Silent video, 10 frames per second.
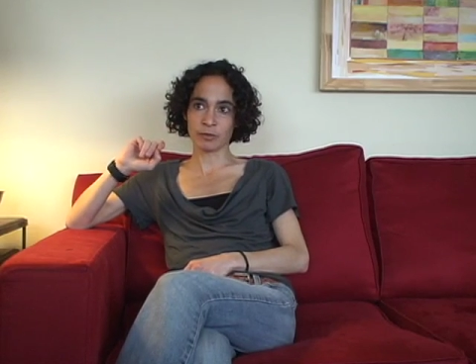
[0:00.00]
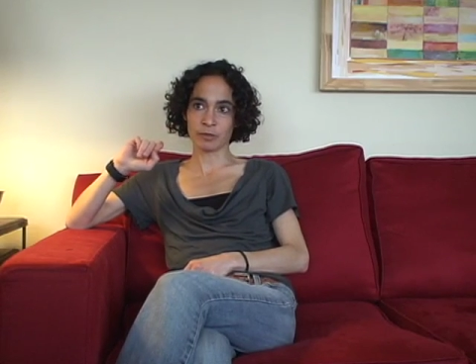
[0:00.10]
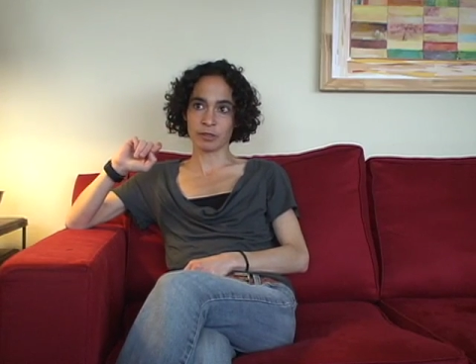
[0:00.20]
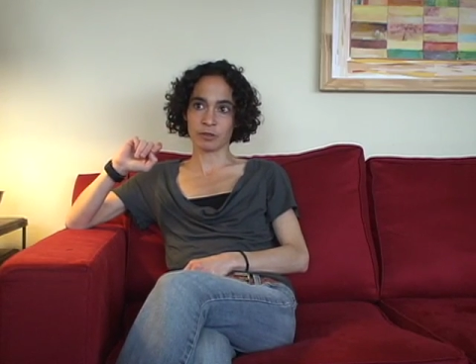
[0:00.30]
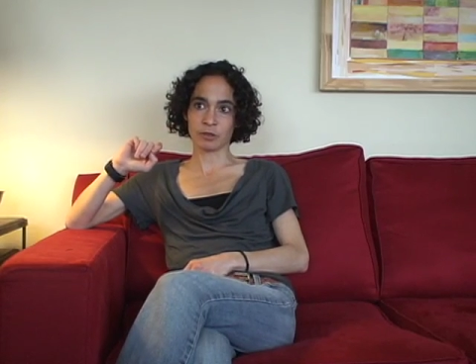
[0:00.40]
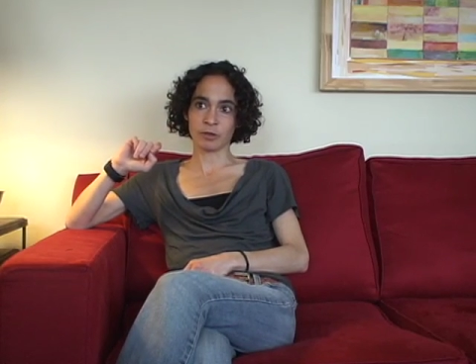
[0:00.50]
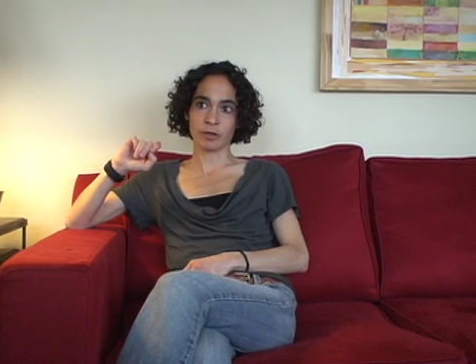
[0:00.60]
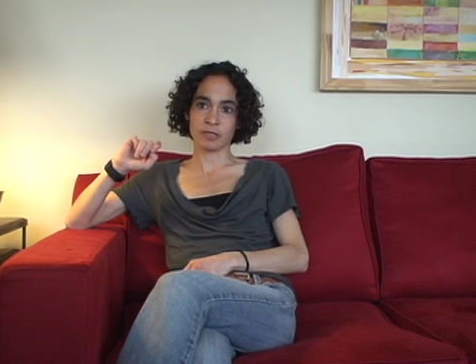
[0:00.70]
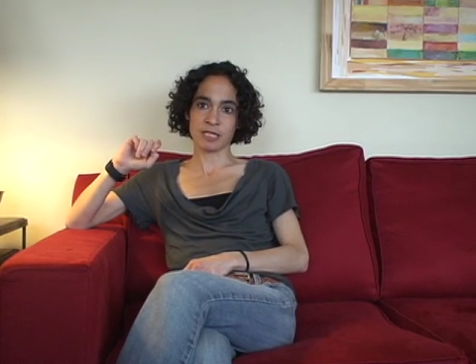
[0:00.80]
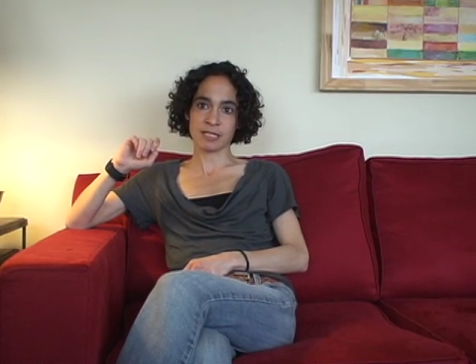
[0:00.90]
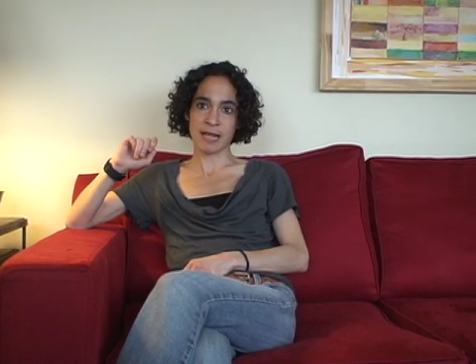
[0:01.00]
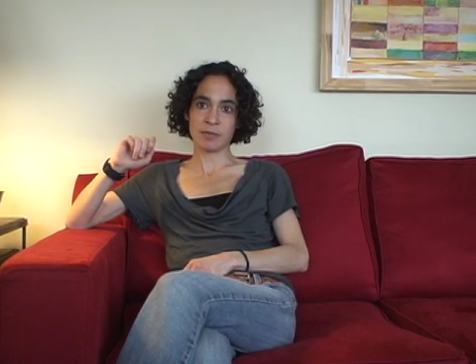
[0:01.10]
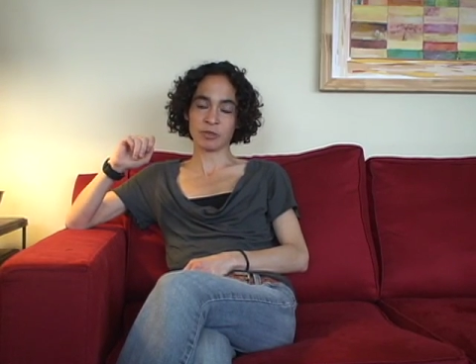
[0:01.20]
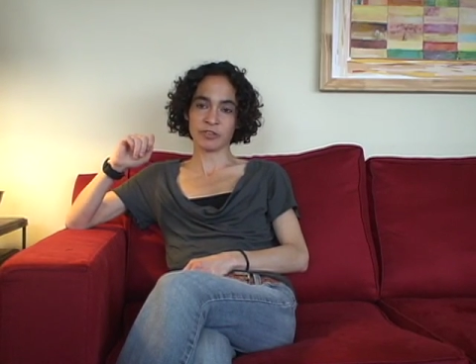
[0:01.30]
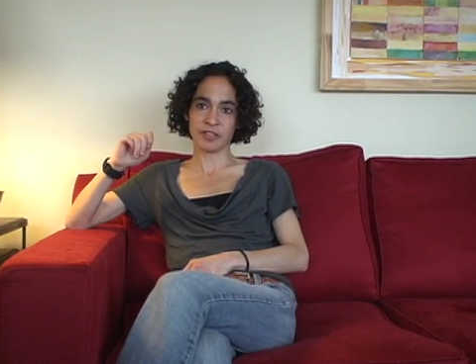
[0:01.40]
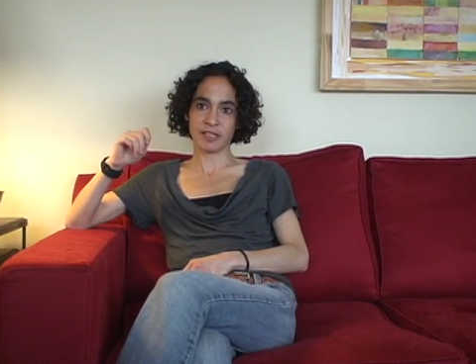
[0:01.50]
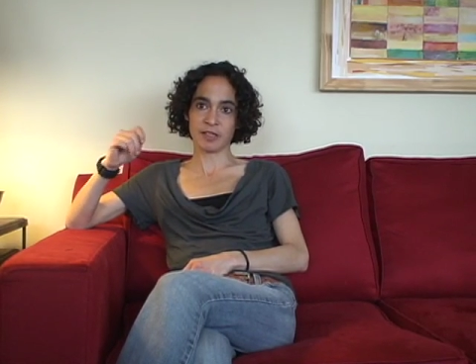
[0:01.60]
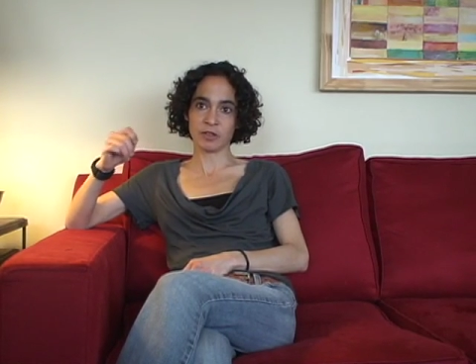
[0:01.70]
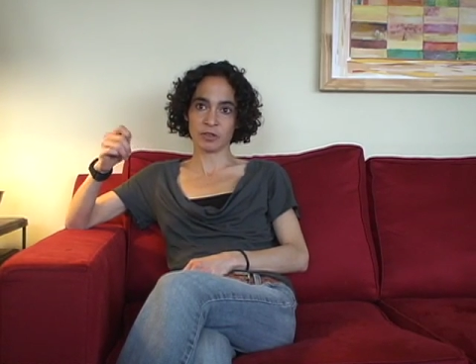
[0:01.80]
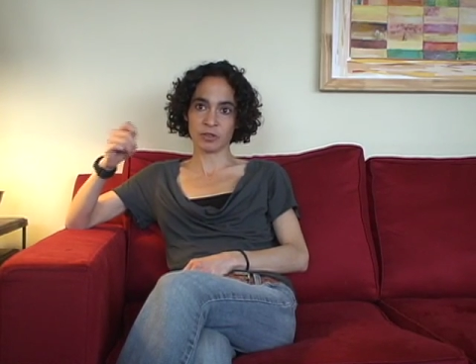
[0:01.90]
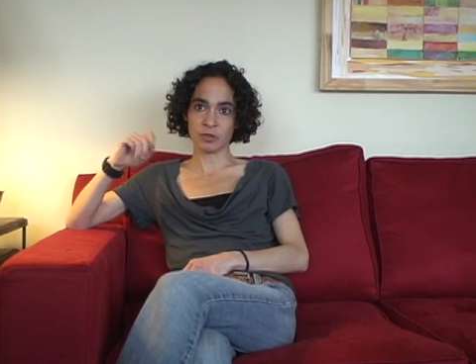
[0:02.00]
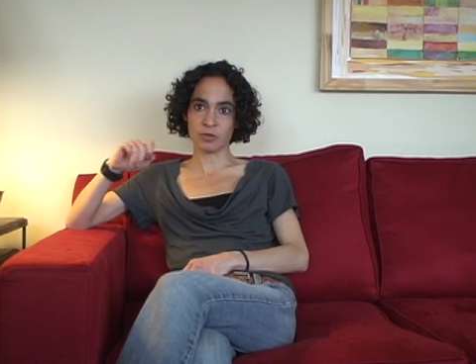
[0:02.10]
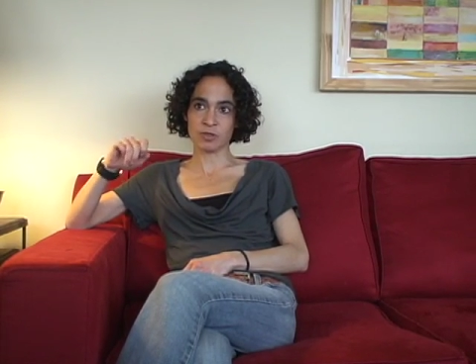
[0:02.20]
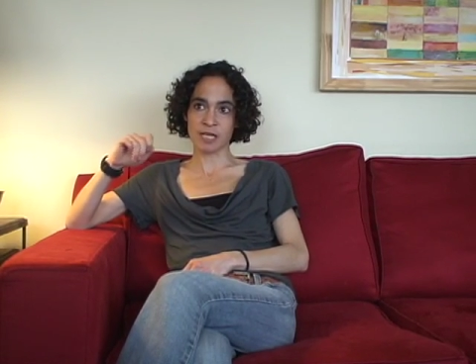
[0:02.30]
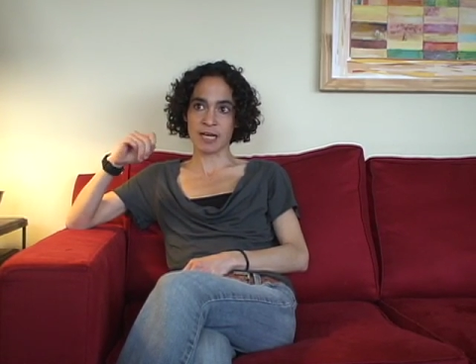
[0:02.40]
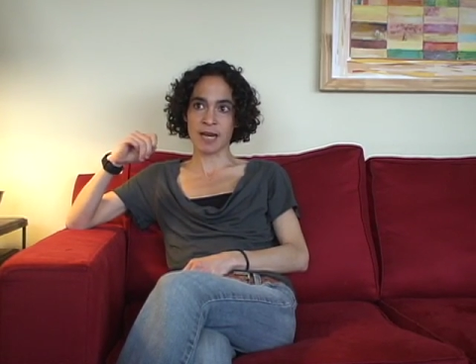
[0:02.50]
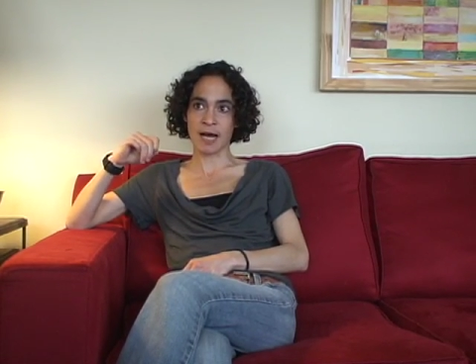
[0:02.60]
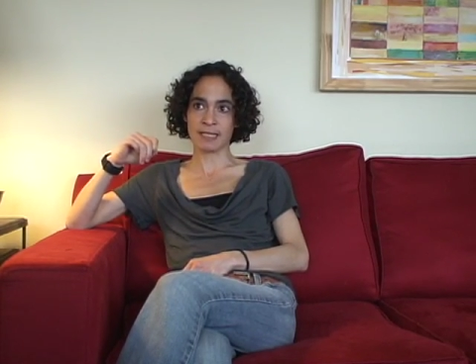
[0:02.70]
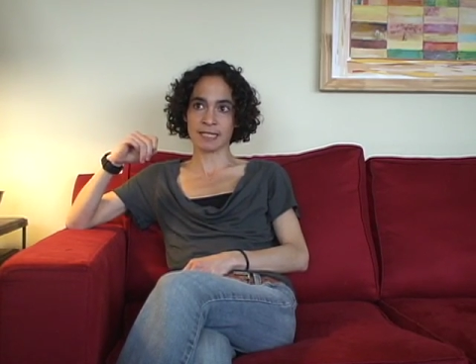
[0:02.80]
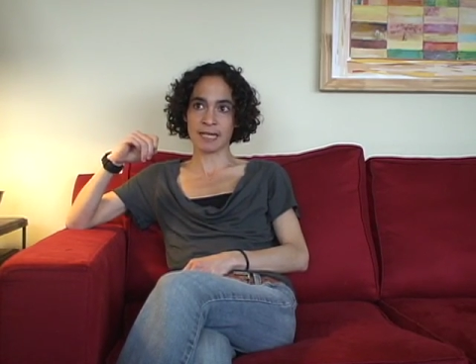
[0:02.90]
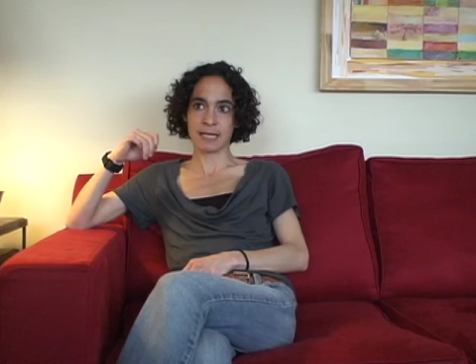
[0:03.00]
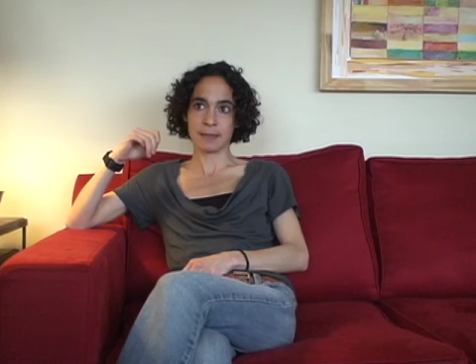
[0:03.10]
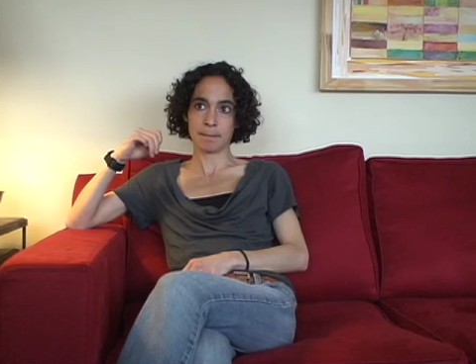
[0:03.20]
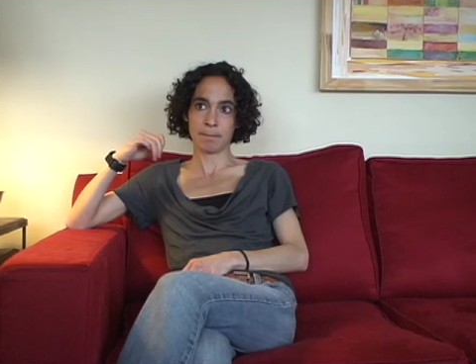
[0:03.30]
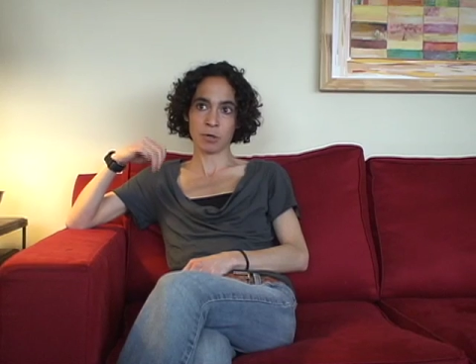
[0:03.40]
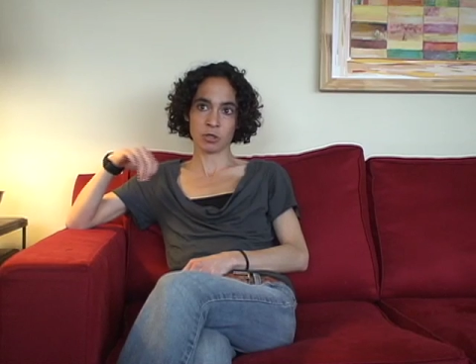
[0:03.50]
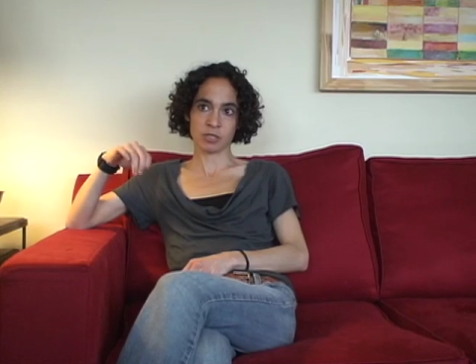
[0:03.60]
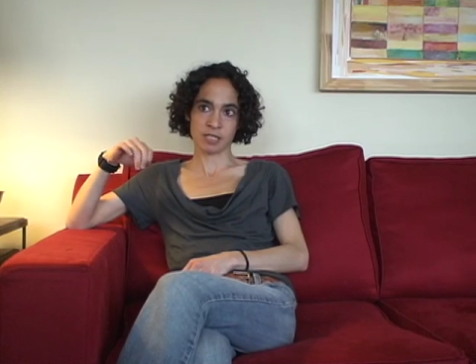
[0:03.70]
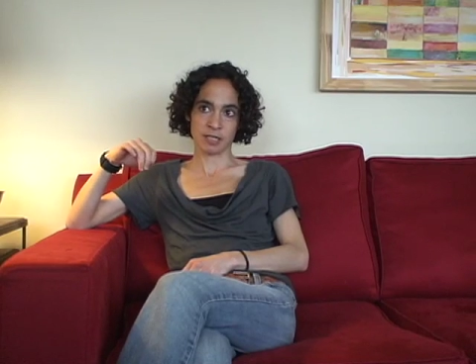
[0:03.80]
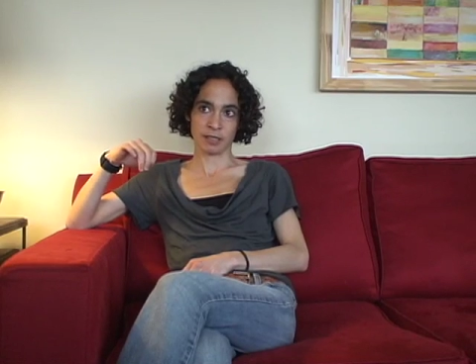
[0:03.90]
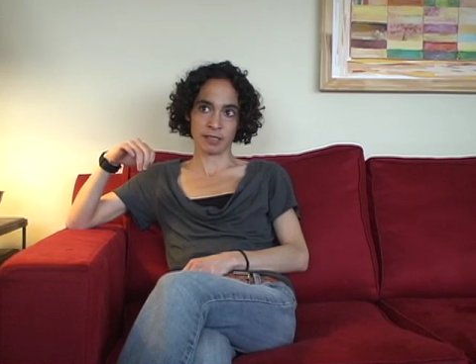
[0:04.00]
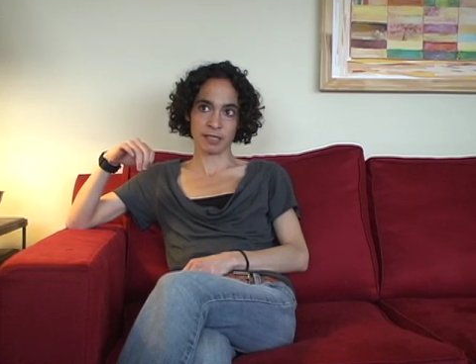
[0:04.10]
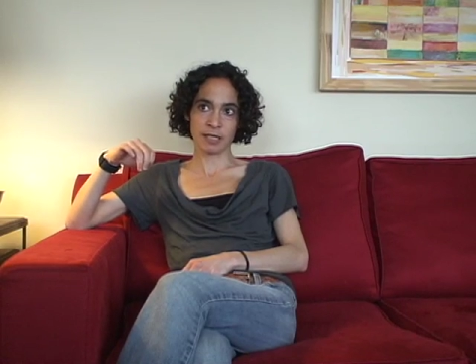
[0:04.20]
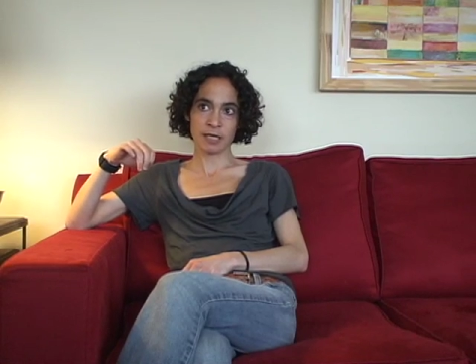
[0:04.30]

really good lawyer is he's able to hear news and not take it personally.